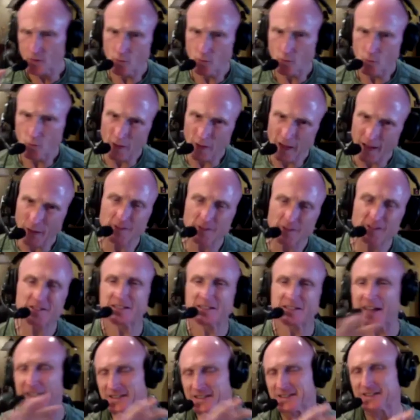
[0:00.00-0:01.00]
while I was
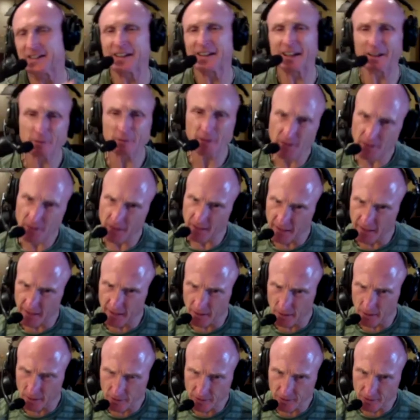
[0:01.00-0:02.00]
testing everything
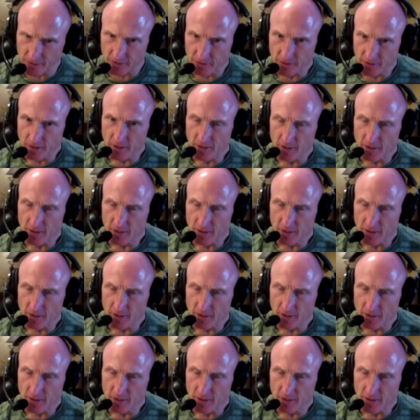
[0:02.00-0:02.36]
else.